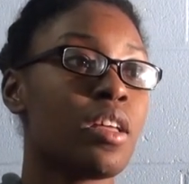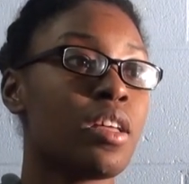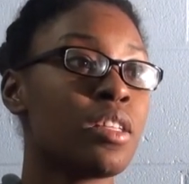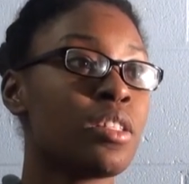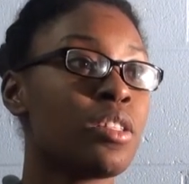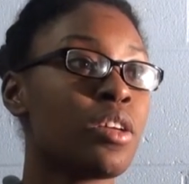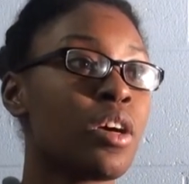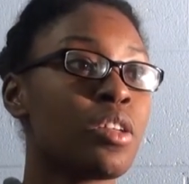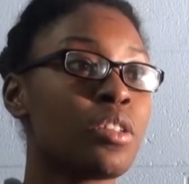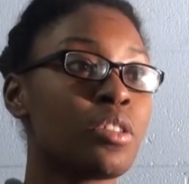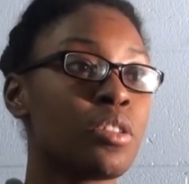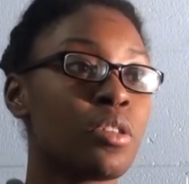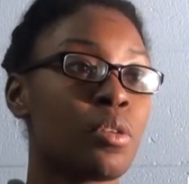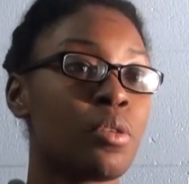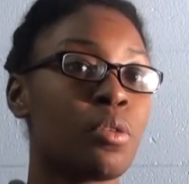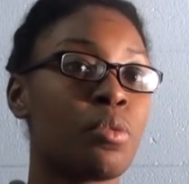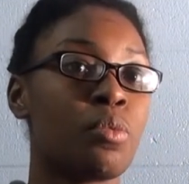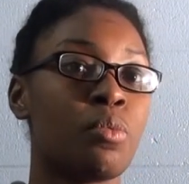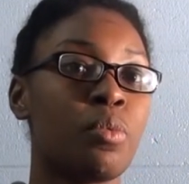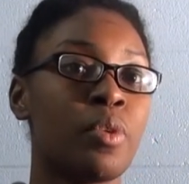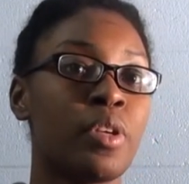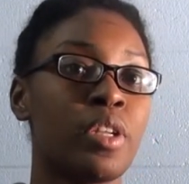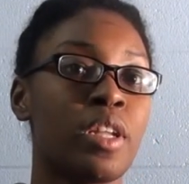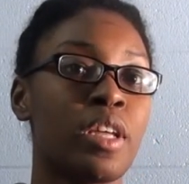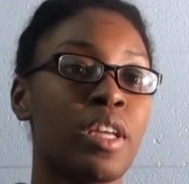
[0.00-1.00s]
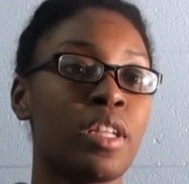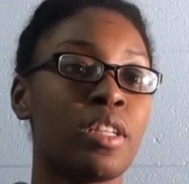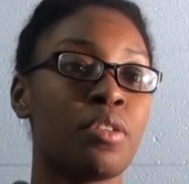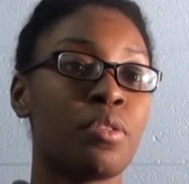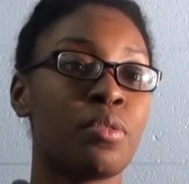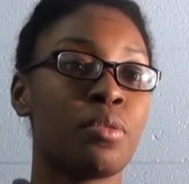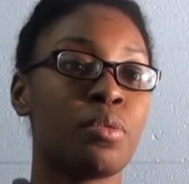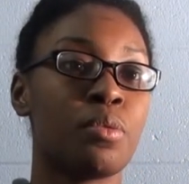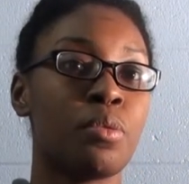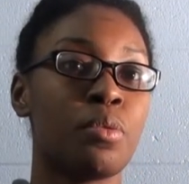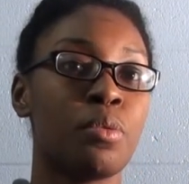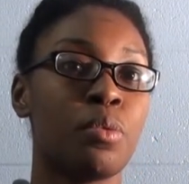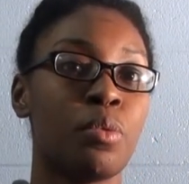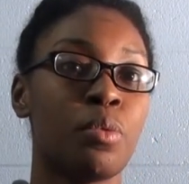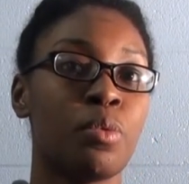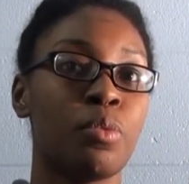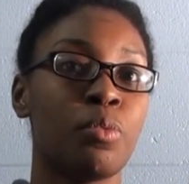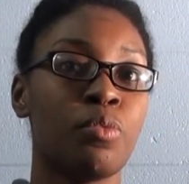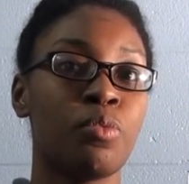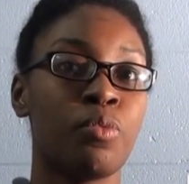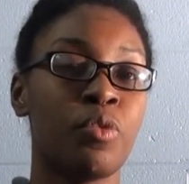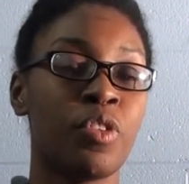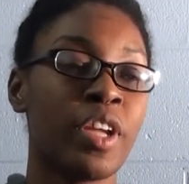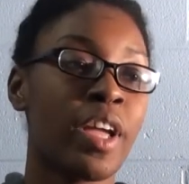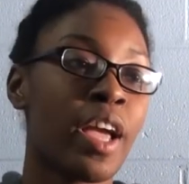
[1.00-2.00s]
It's also when they do
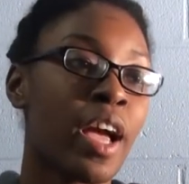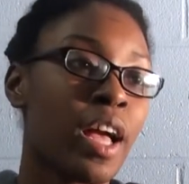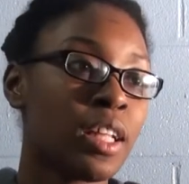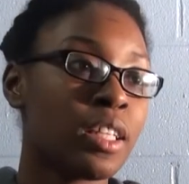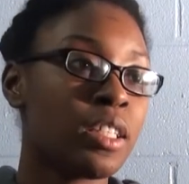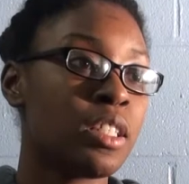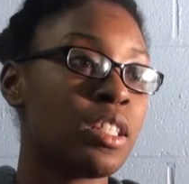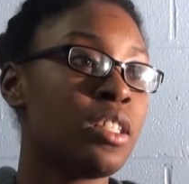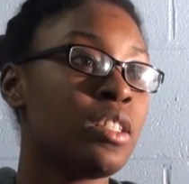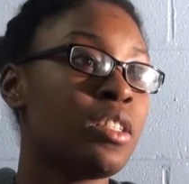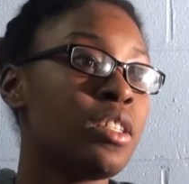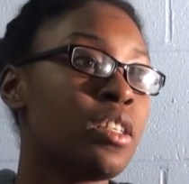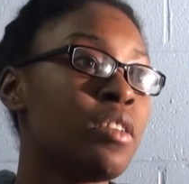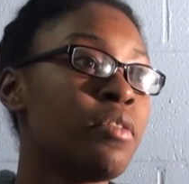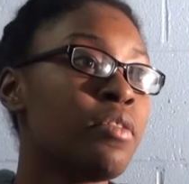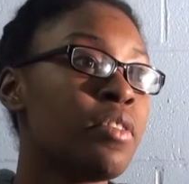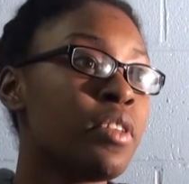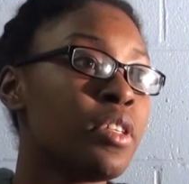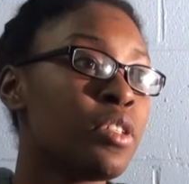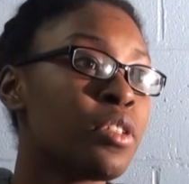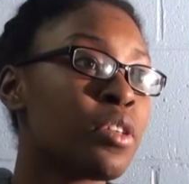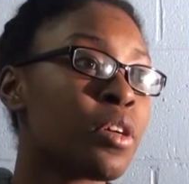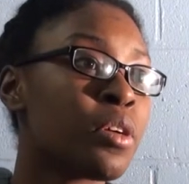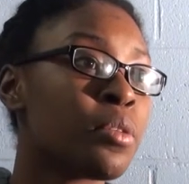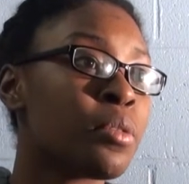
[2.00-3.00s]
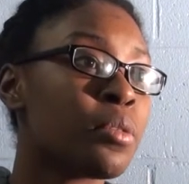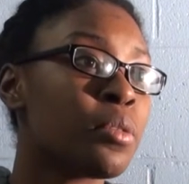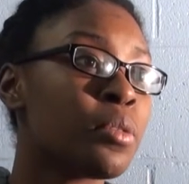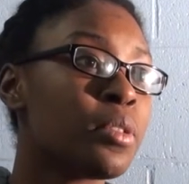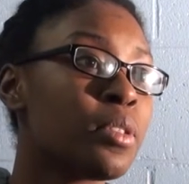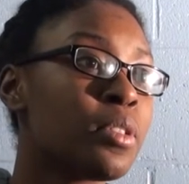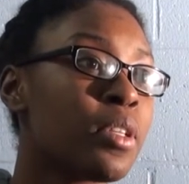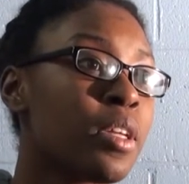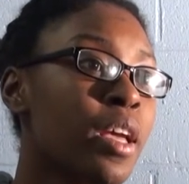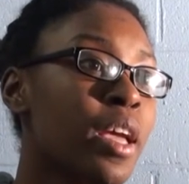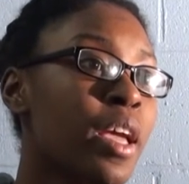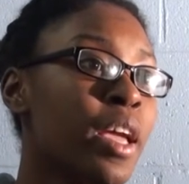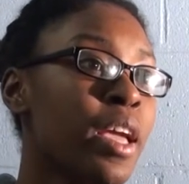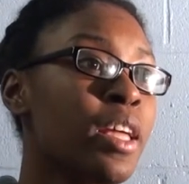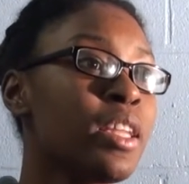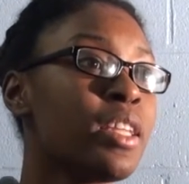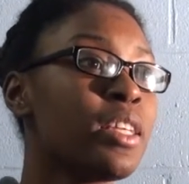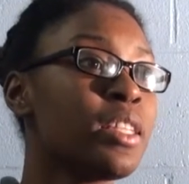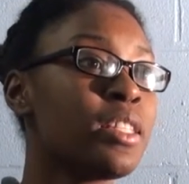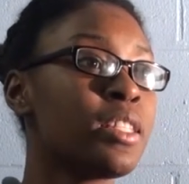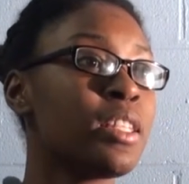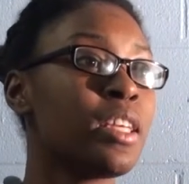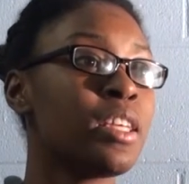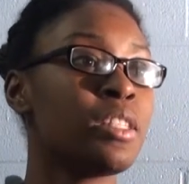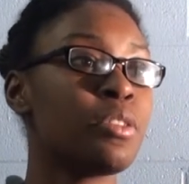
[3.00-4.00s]
reality TV shows, and
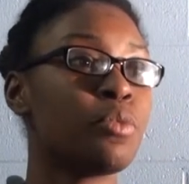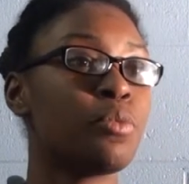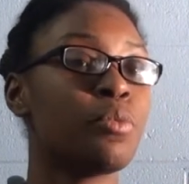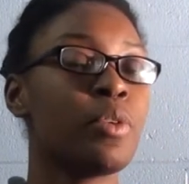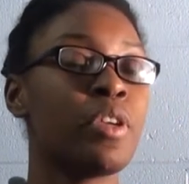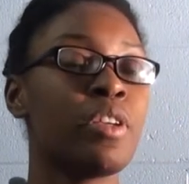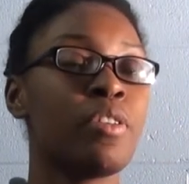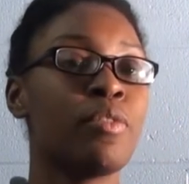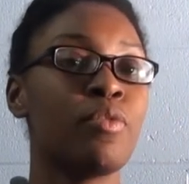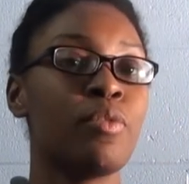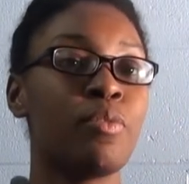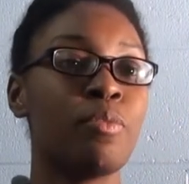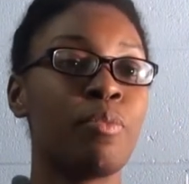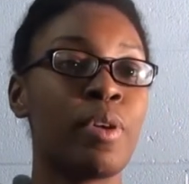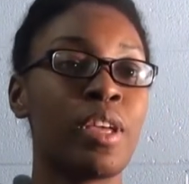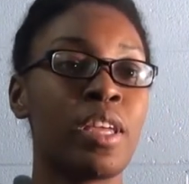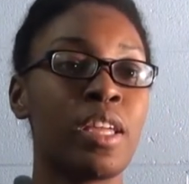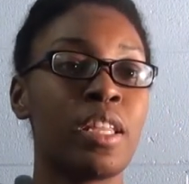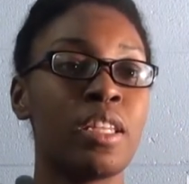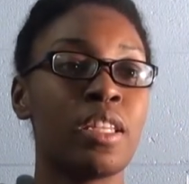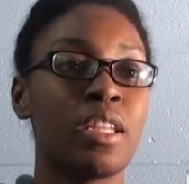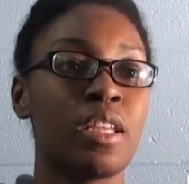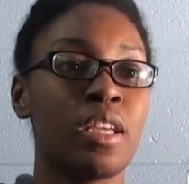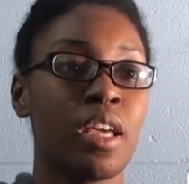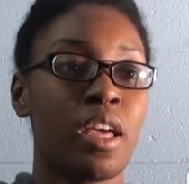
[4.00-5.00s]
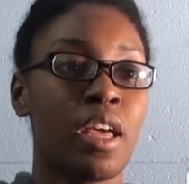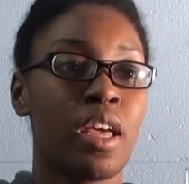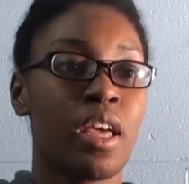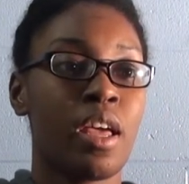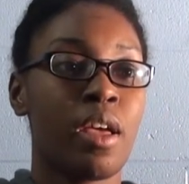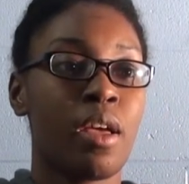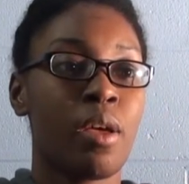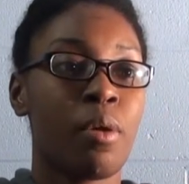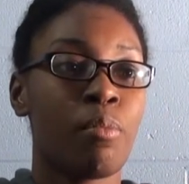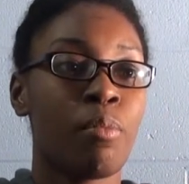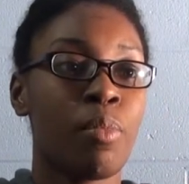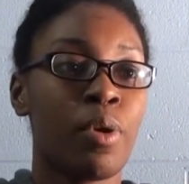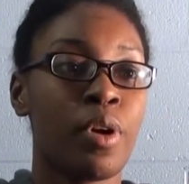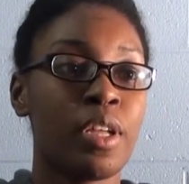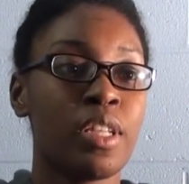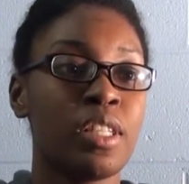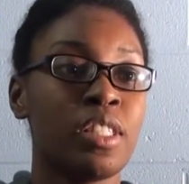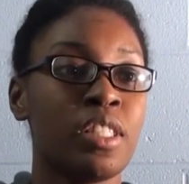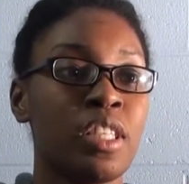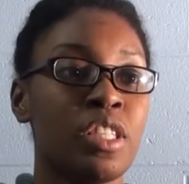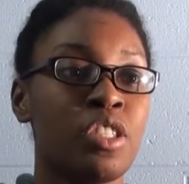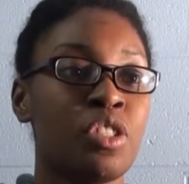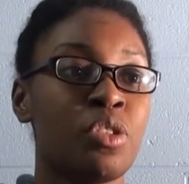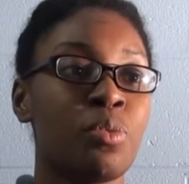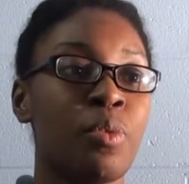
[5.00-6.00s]
it's, it's we've been put in
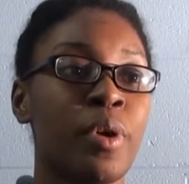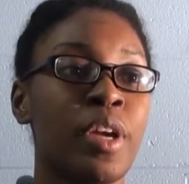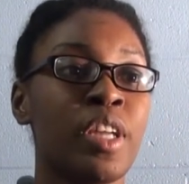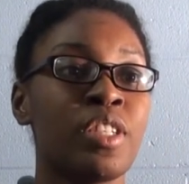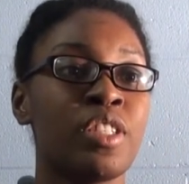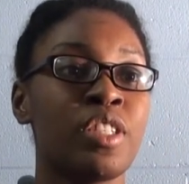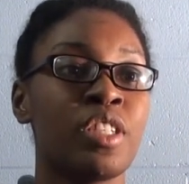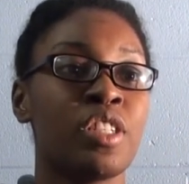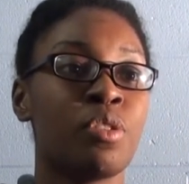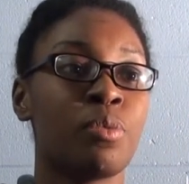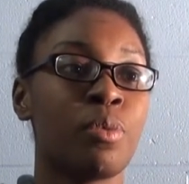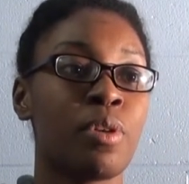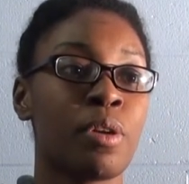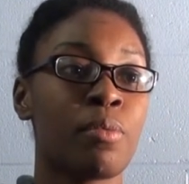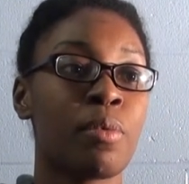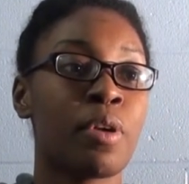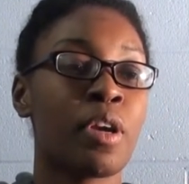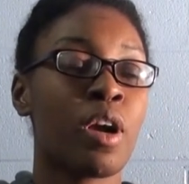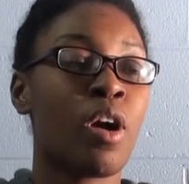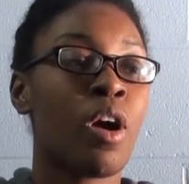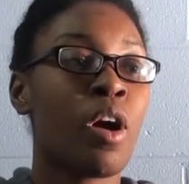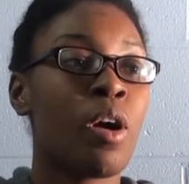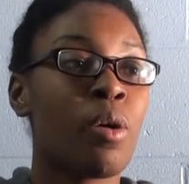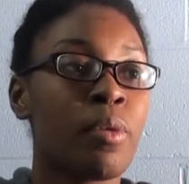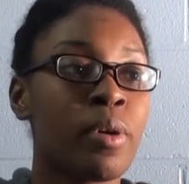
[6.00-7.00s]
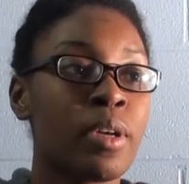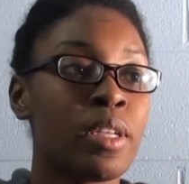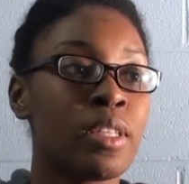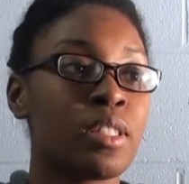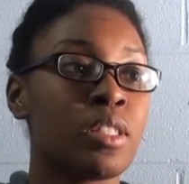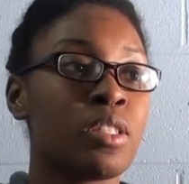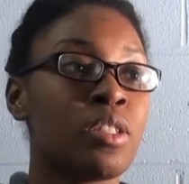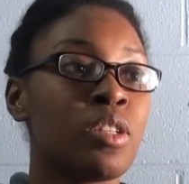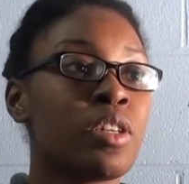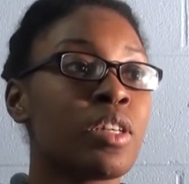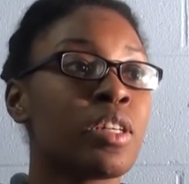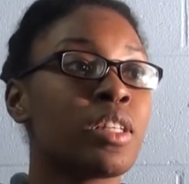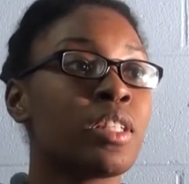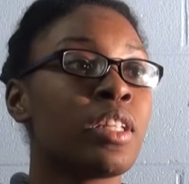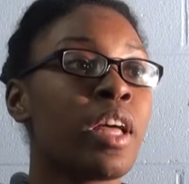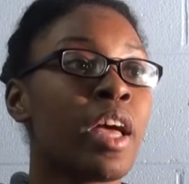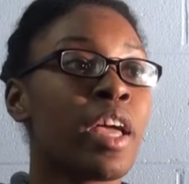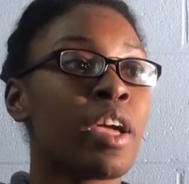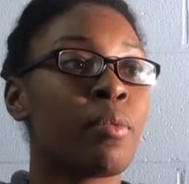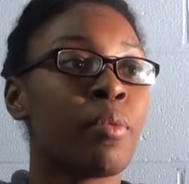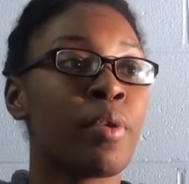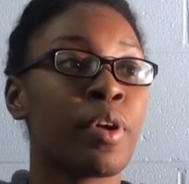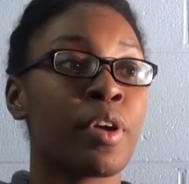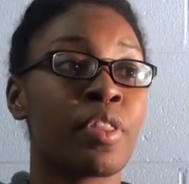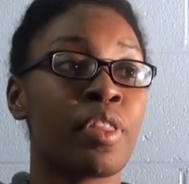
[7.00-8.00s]
situations where we always look
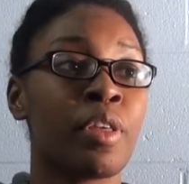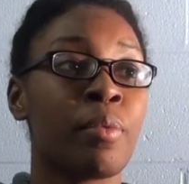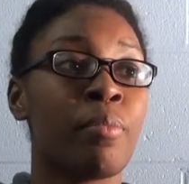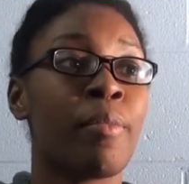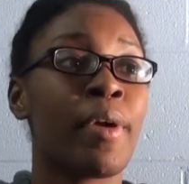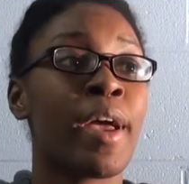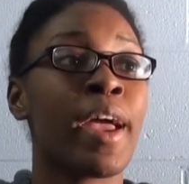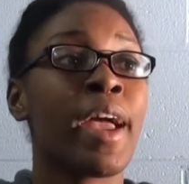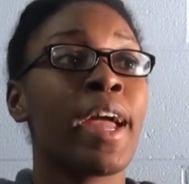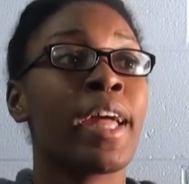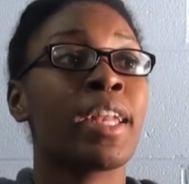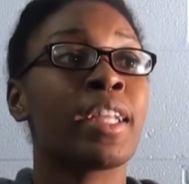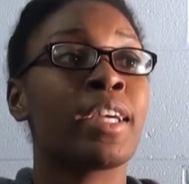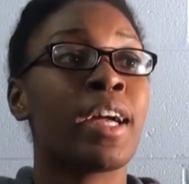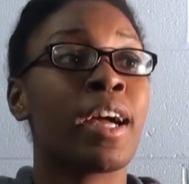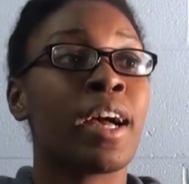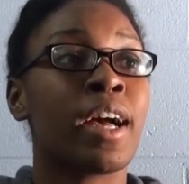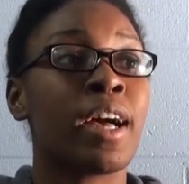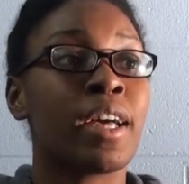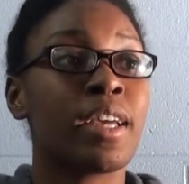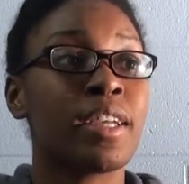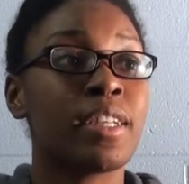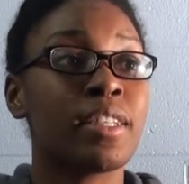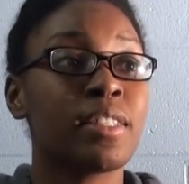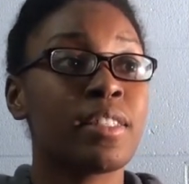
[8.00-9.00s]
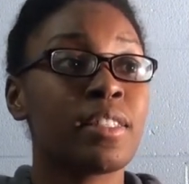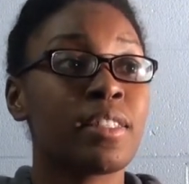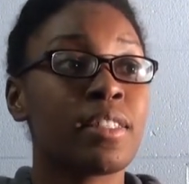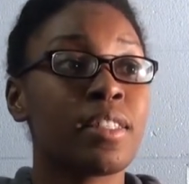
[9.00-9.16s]
like we're the bad guys.